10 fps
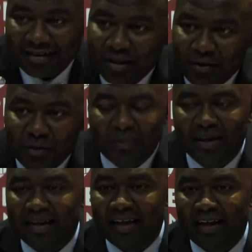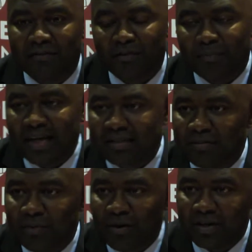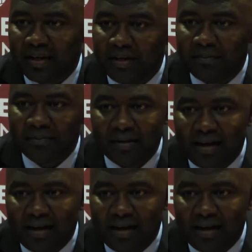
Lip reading: thought we played a heck of a basketball game.